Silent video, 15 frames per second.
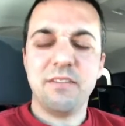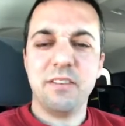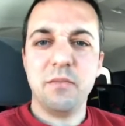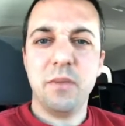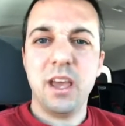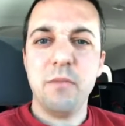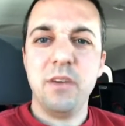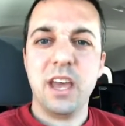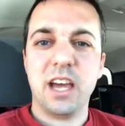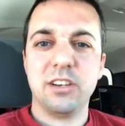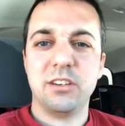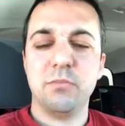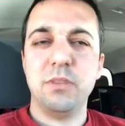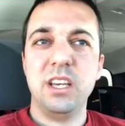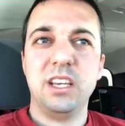and maybe I
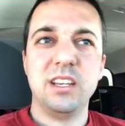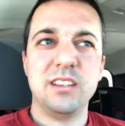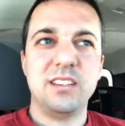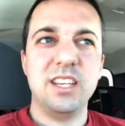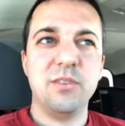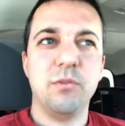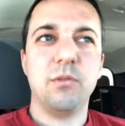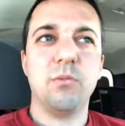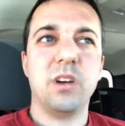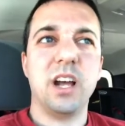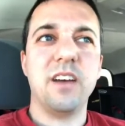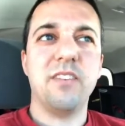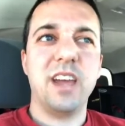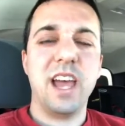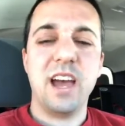should be content with what
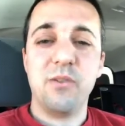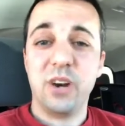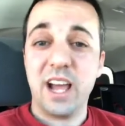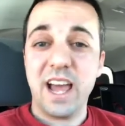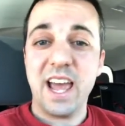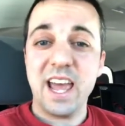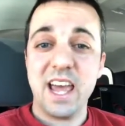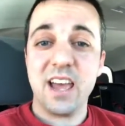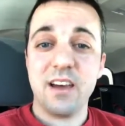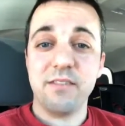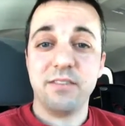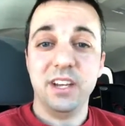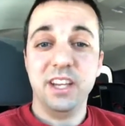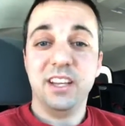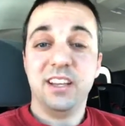I
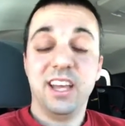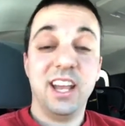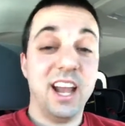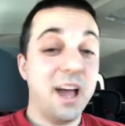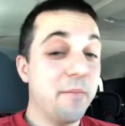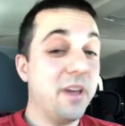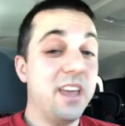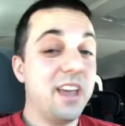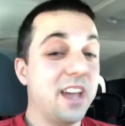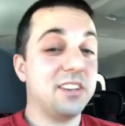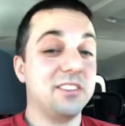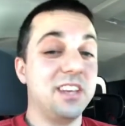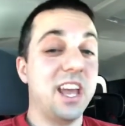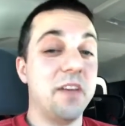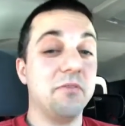have, and I may
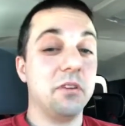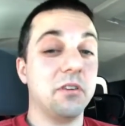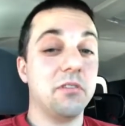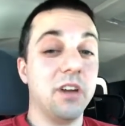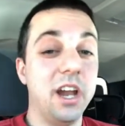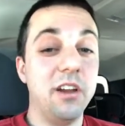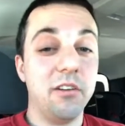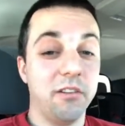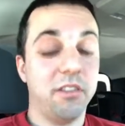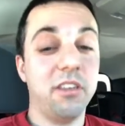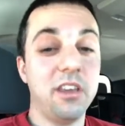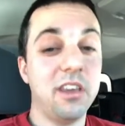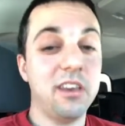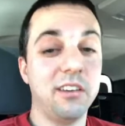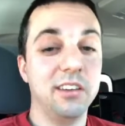actually have the greater
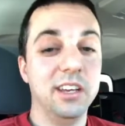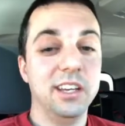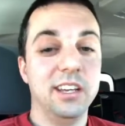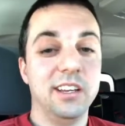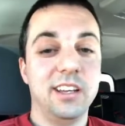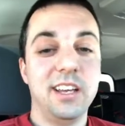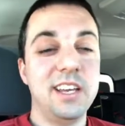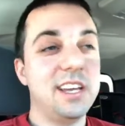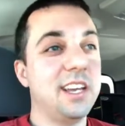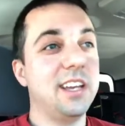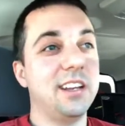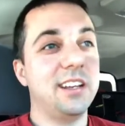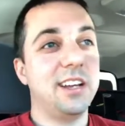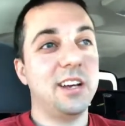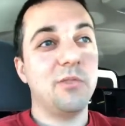thing.
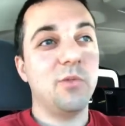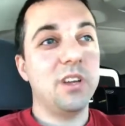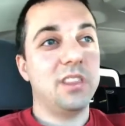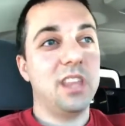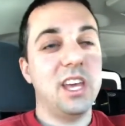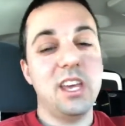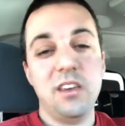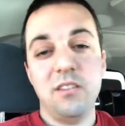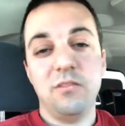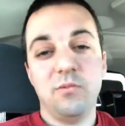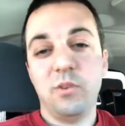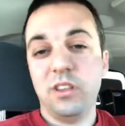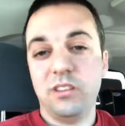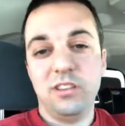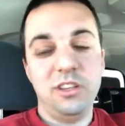And what
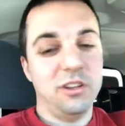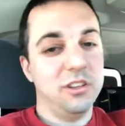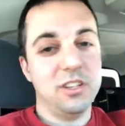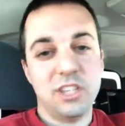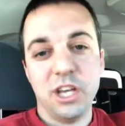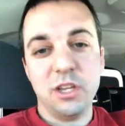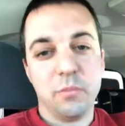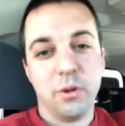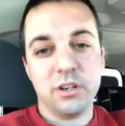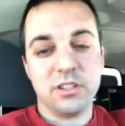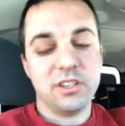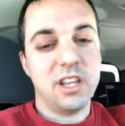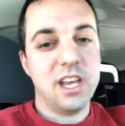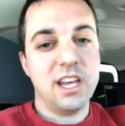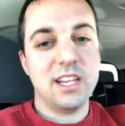this other
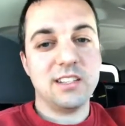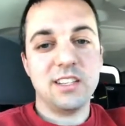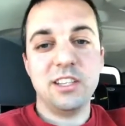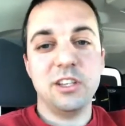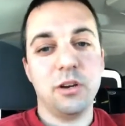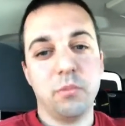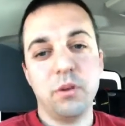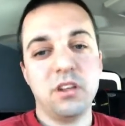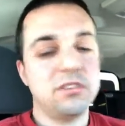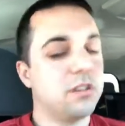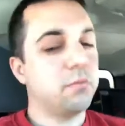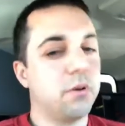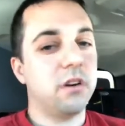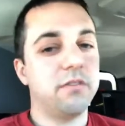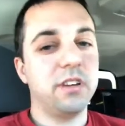person has in their
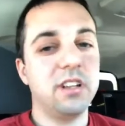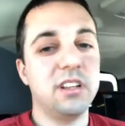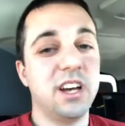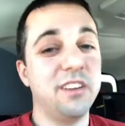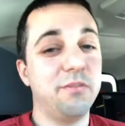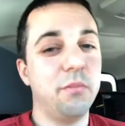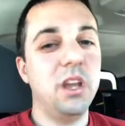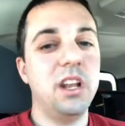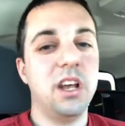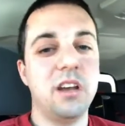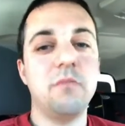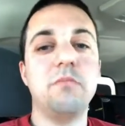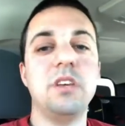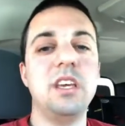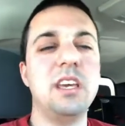picture perfect life may
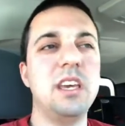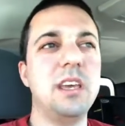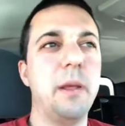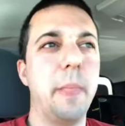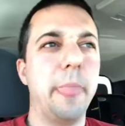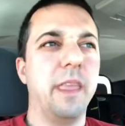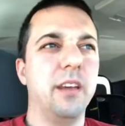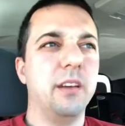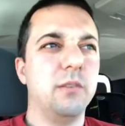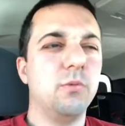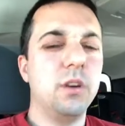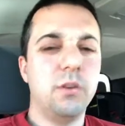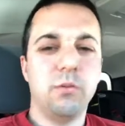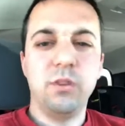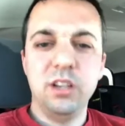not be
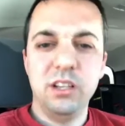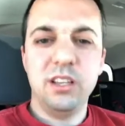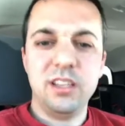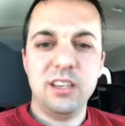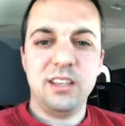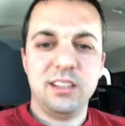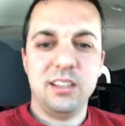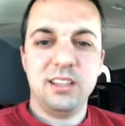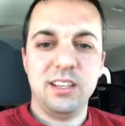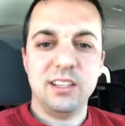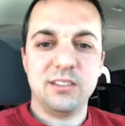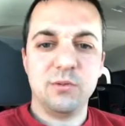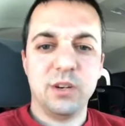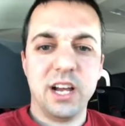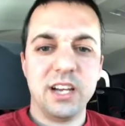what really
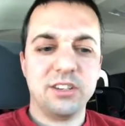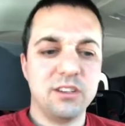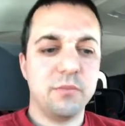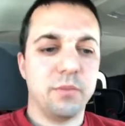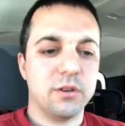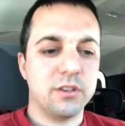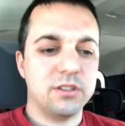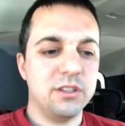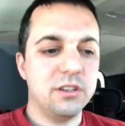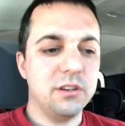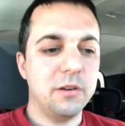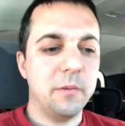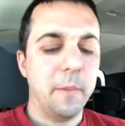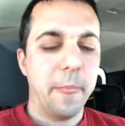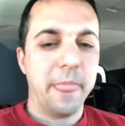is what I should
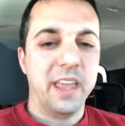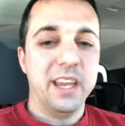pursue.